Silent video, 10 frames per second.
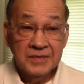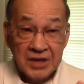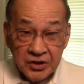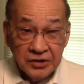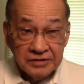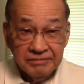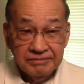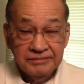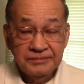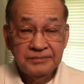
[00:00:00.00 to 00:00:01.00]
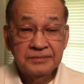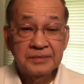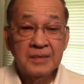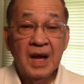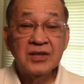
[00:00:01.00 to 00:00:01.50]
That's good.
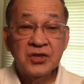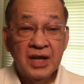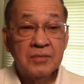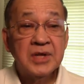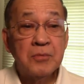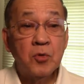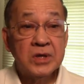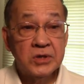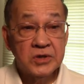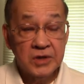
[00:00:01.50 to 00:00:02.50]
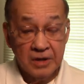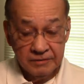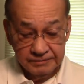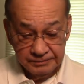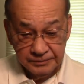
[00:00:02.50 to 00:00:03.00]
I still have some questions, though.
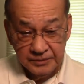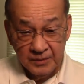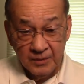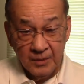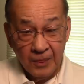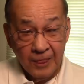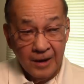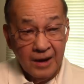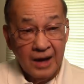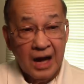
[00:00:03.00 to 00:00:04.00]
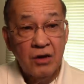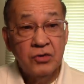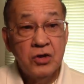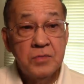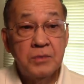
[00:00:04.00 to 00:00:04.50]
How
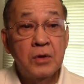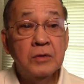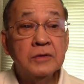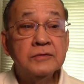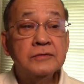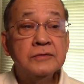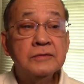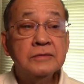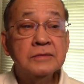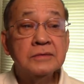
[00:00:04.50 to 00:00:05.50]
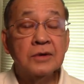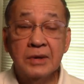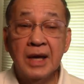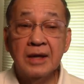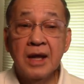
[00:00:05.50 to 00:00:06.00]
do you prove?
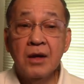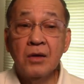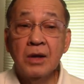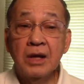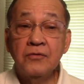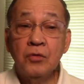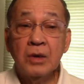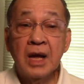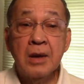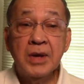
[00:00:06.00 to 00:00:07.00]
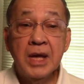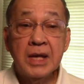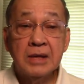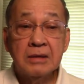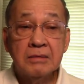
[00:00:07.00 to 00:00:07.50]
Okay, if you're coming
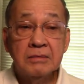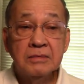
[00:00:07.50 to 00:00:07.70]
in